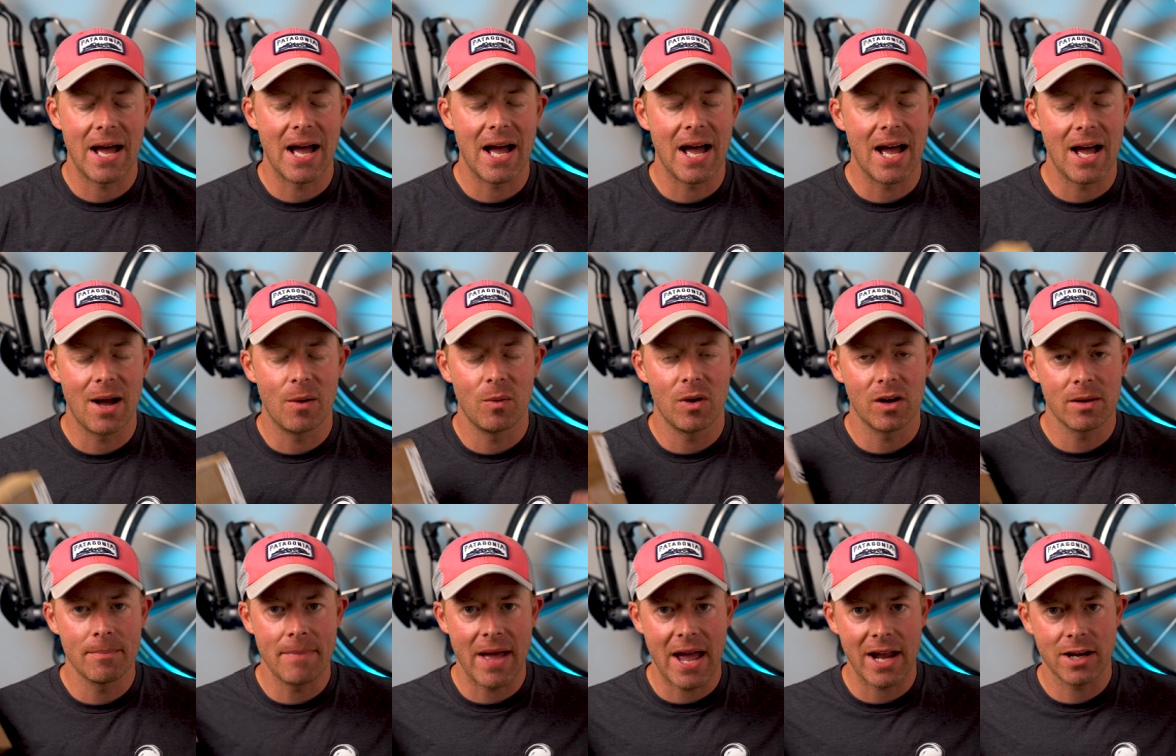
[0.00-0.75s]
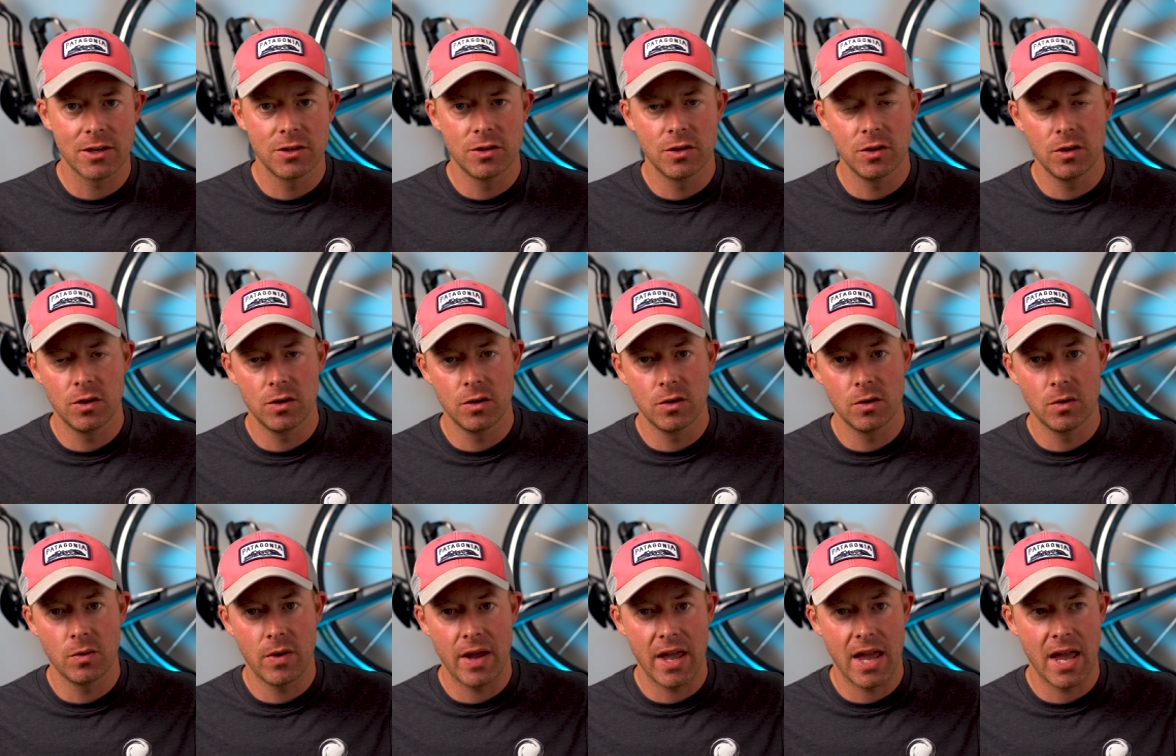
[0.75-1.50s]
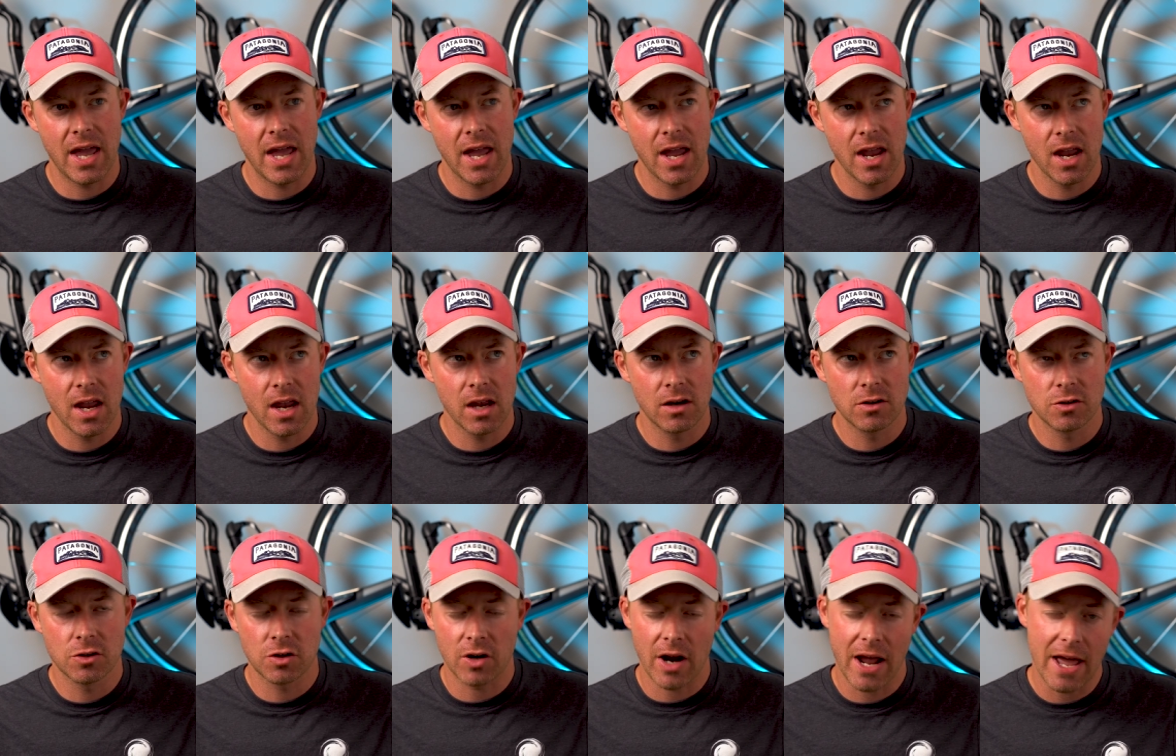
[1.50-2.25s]
Uh, welcome back to a
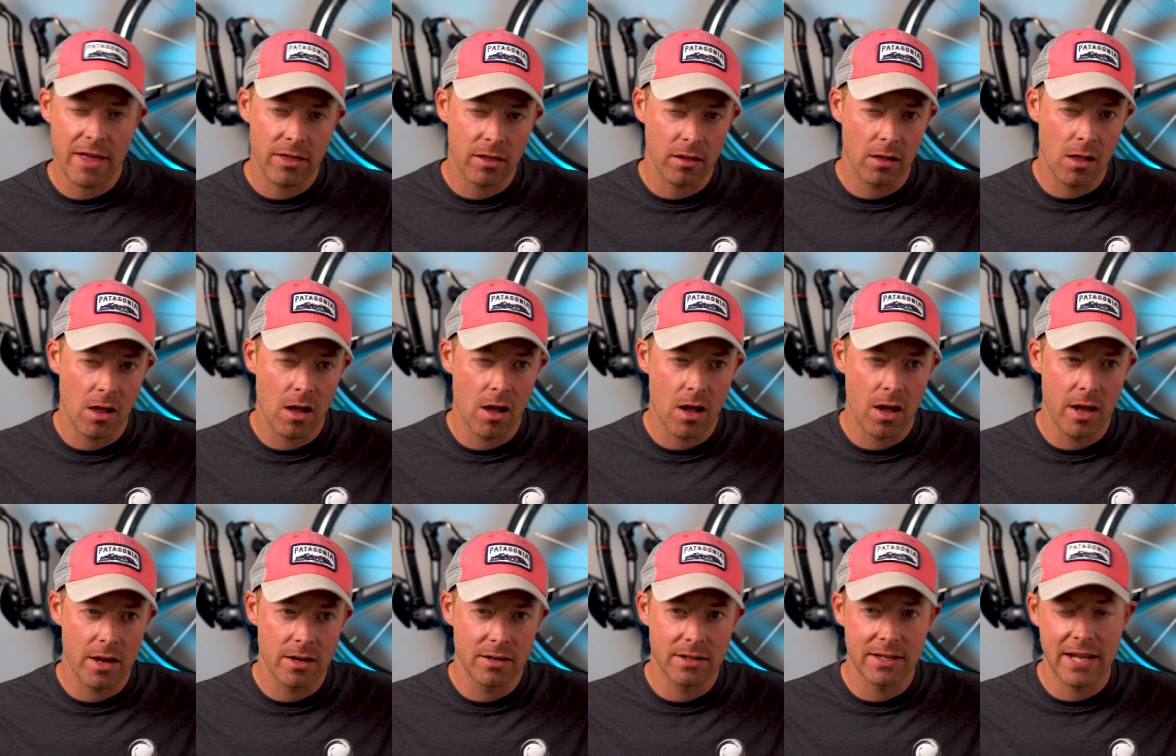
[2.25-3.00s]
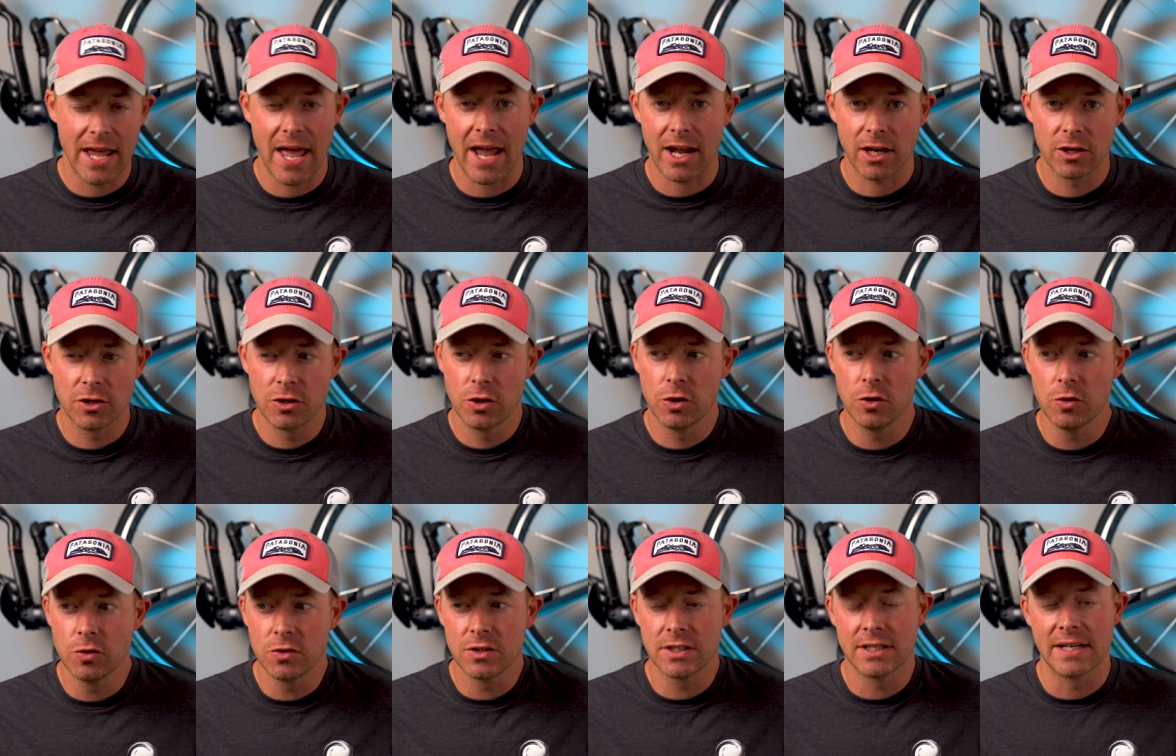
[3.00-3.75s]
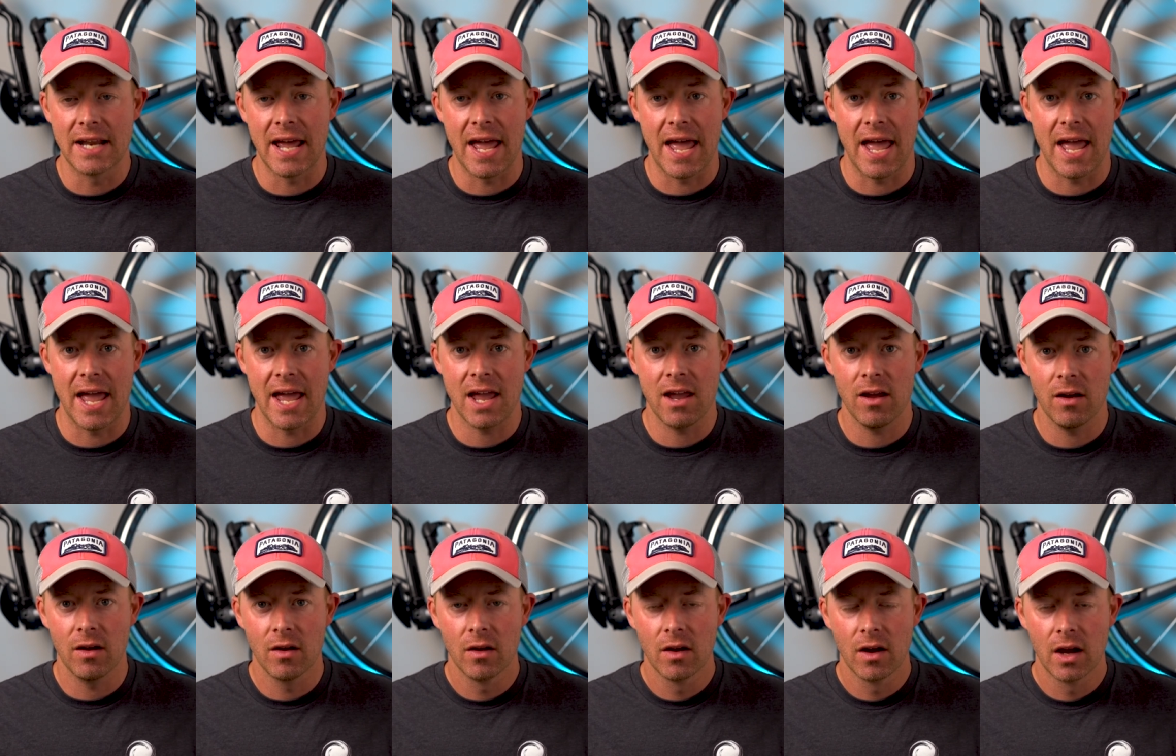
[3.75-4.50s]
Triathlon Tech
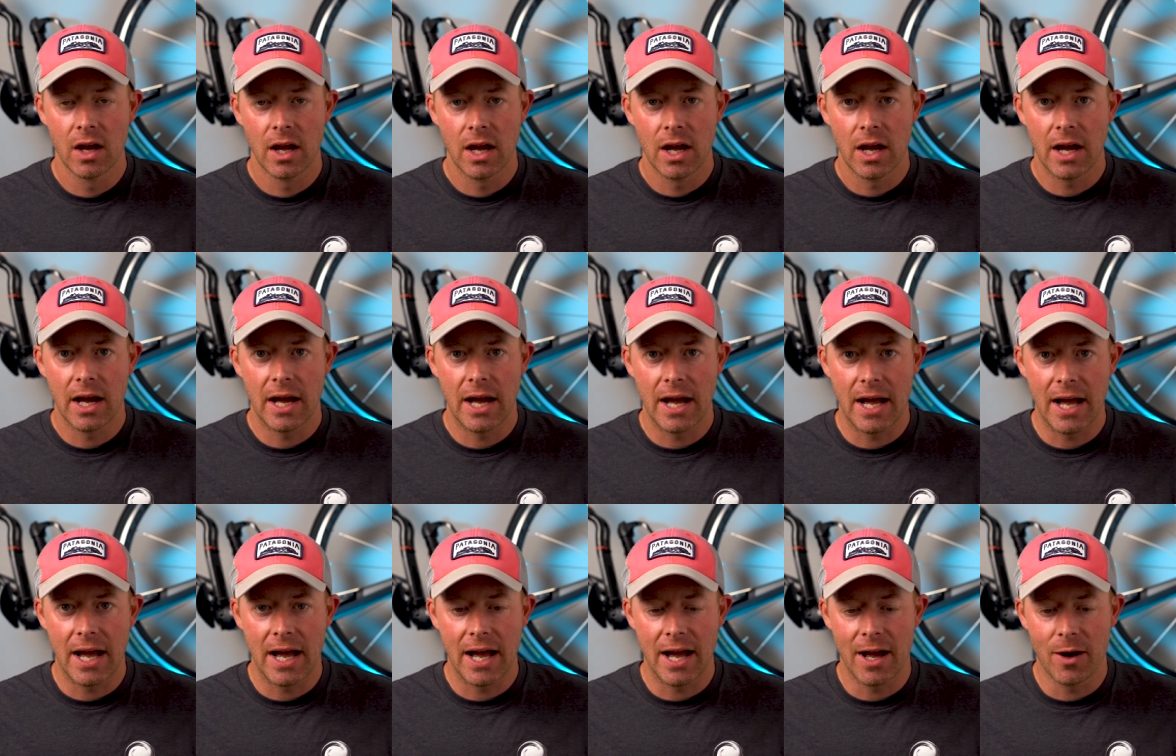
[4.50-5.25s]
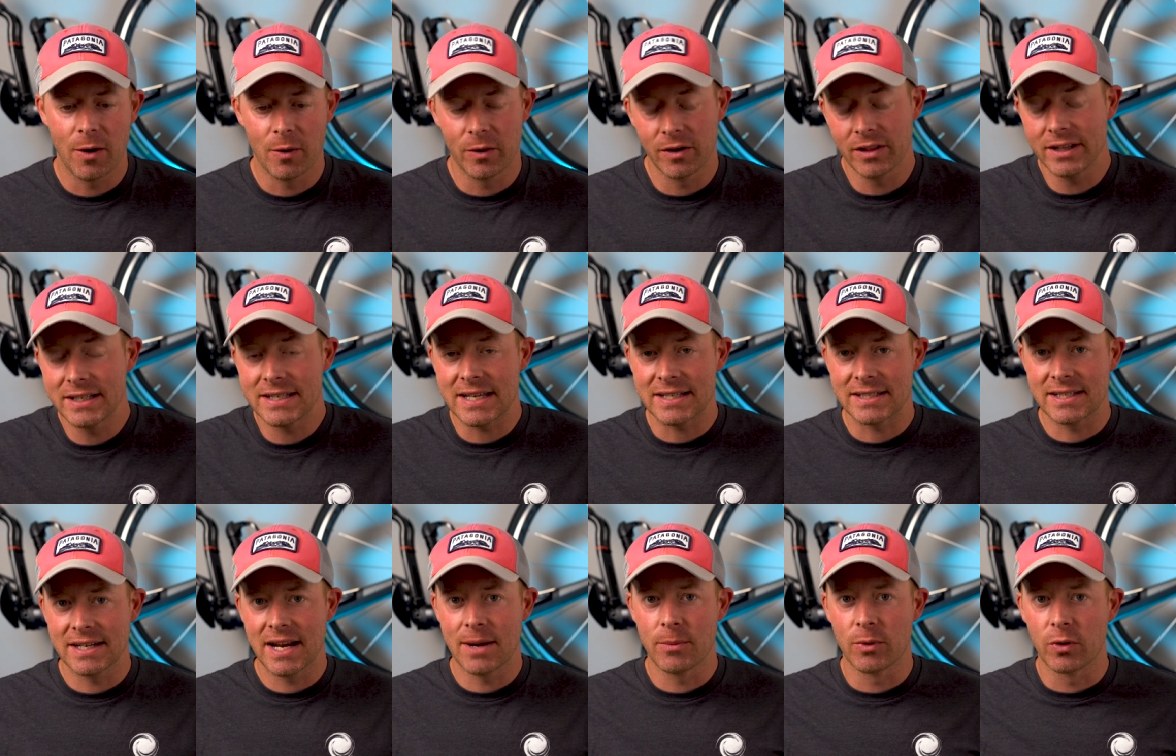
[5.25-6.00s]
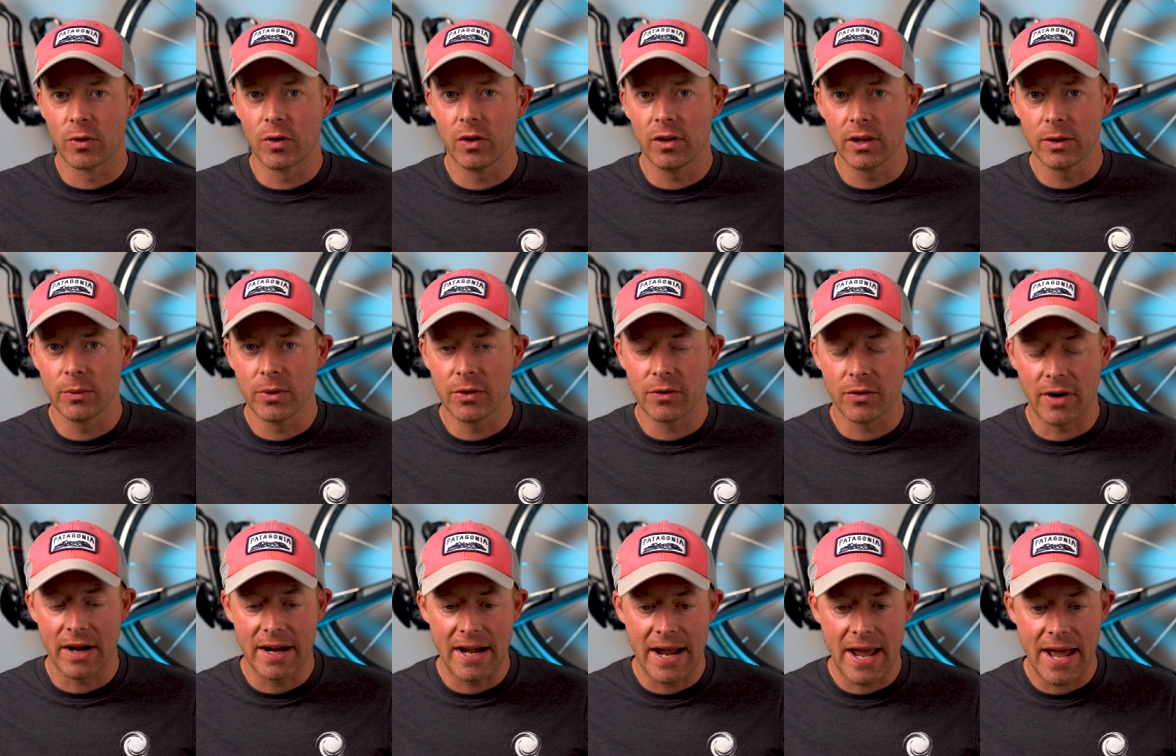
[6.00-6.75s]
Tuesday, uh, or at least that's the name we're rolling with
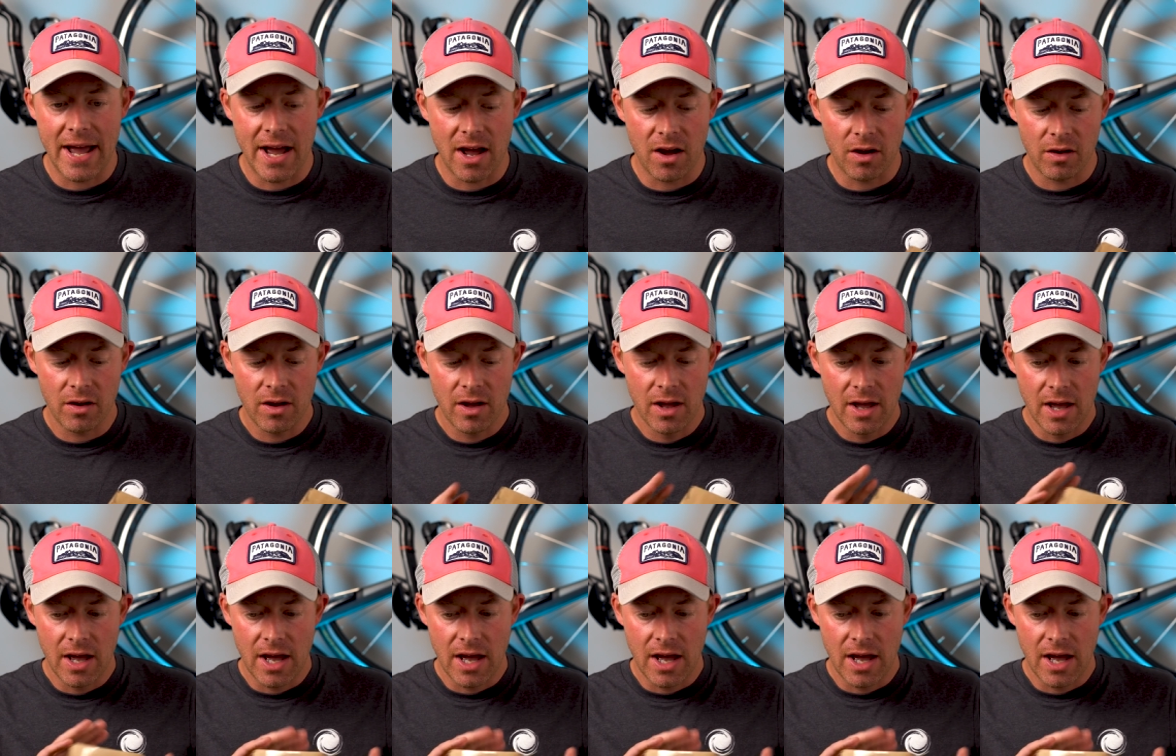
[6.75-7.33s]
right now.